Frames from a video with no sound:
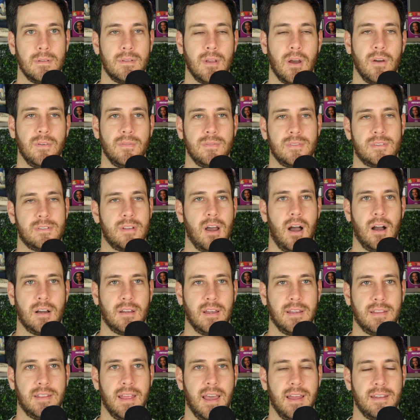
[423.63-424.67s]
don't talk
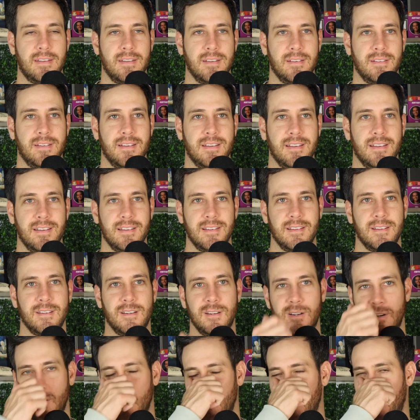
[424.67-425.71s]
like that, dude.
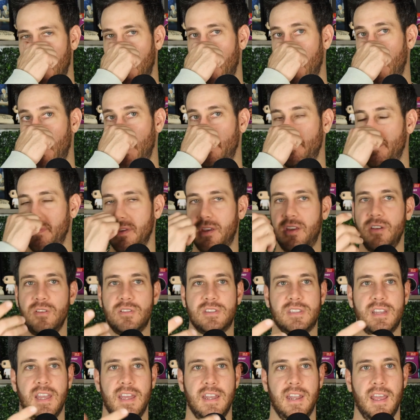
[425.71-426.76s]

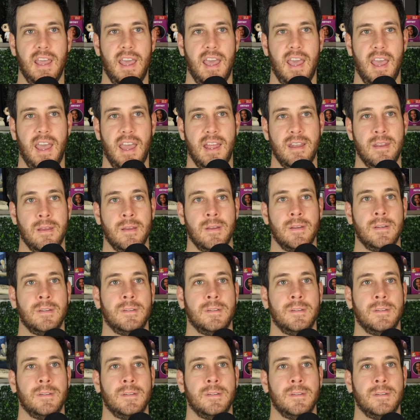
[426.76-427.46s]
Houston and